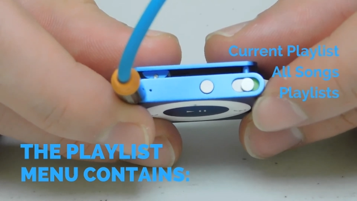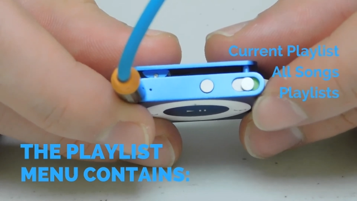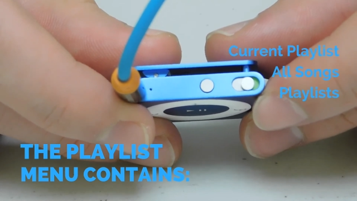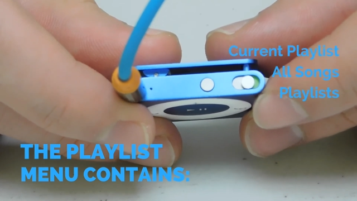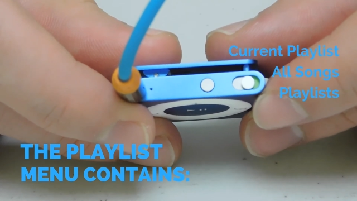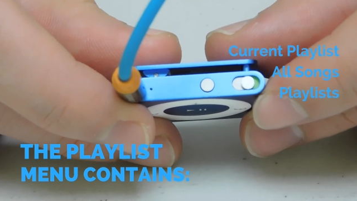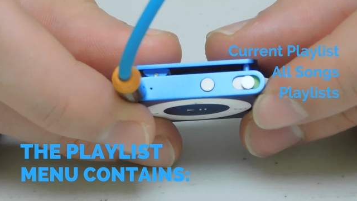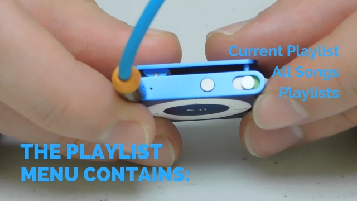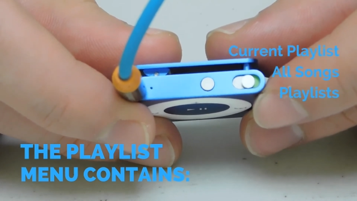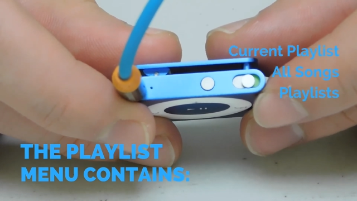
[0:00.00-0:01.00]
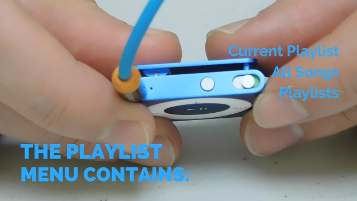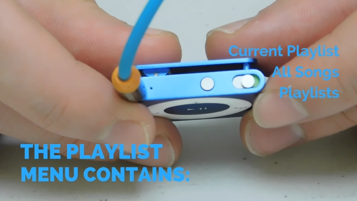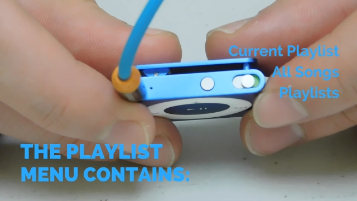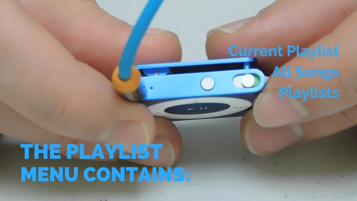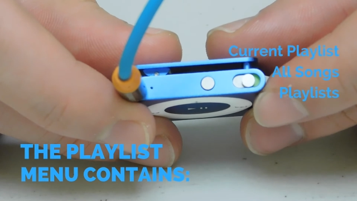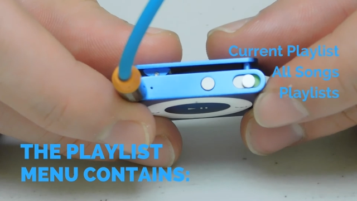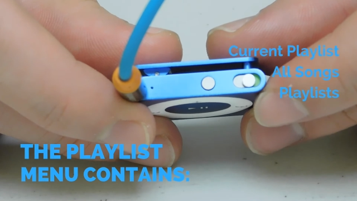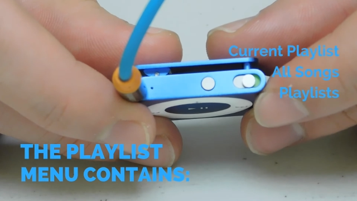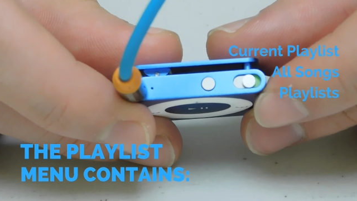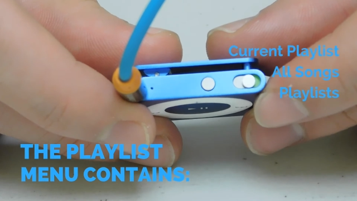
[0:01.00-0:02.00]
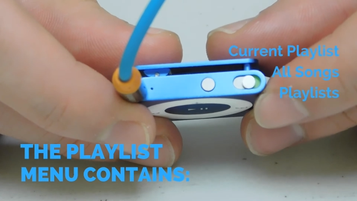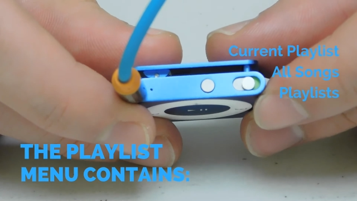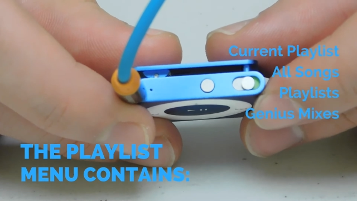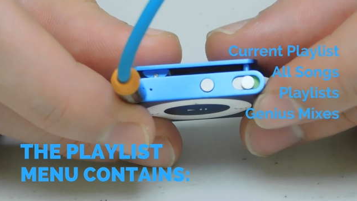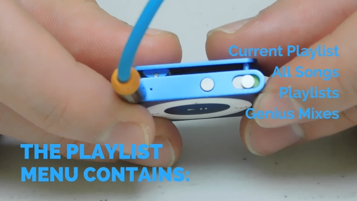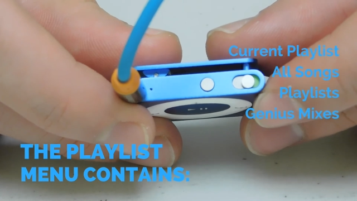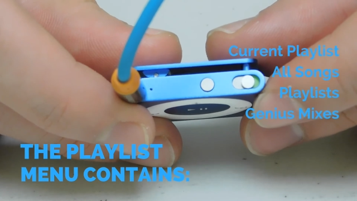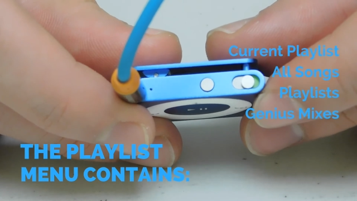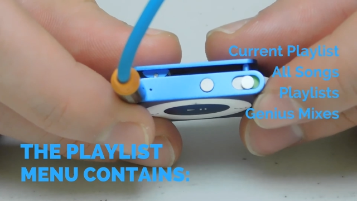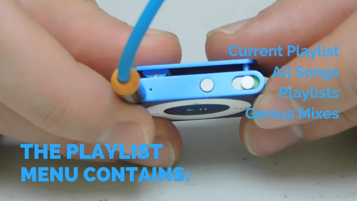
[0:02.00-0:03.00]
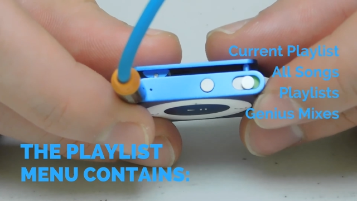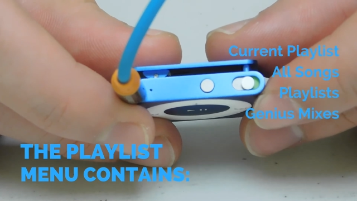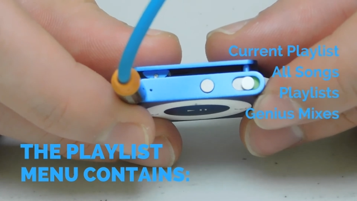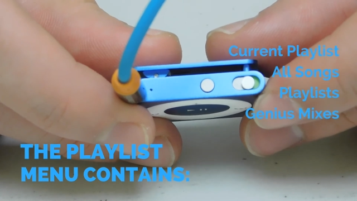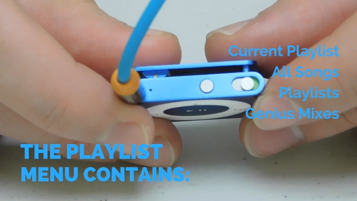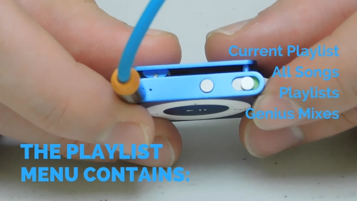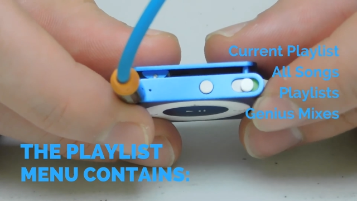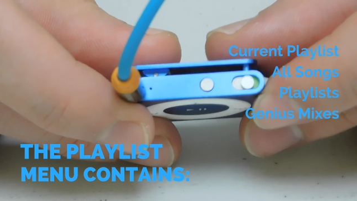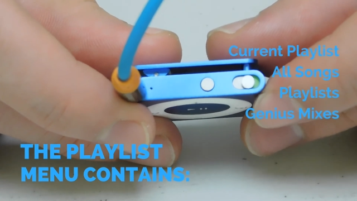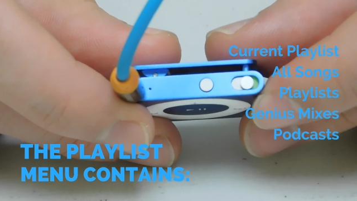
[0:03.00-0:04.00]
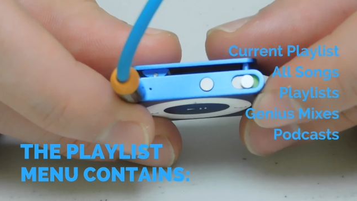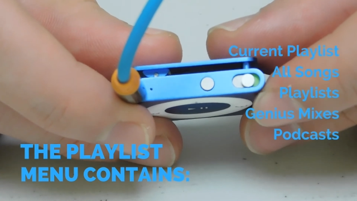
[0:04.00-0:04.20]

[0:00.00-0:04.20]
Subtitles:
(no speaker visible)